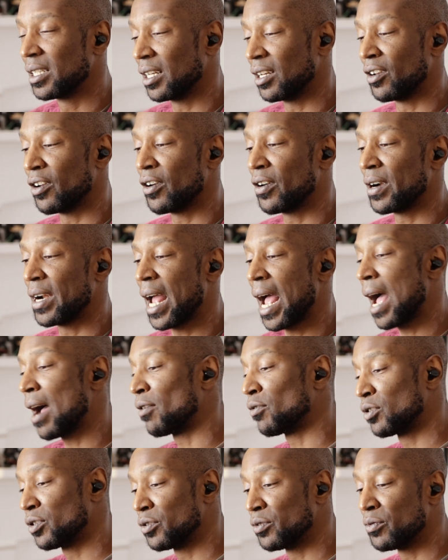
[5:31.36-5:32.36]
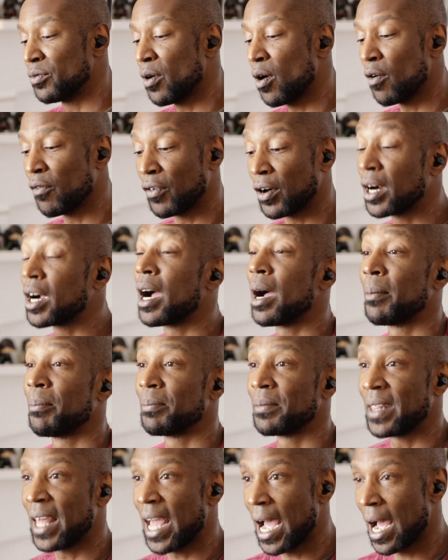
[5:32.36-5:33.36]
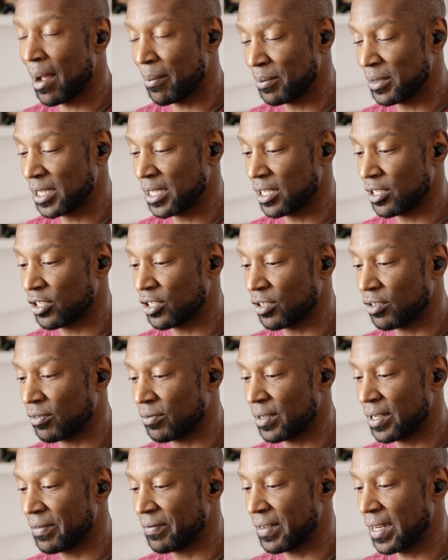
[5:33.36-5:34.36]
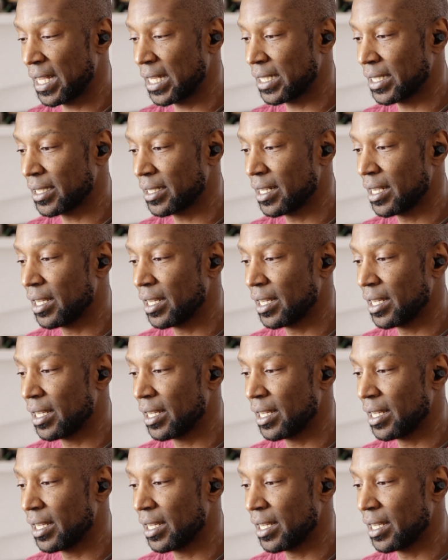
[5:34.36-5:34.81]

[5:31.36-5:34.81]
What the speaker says: to learn how to overcome that oppositional reflex.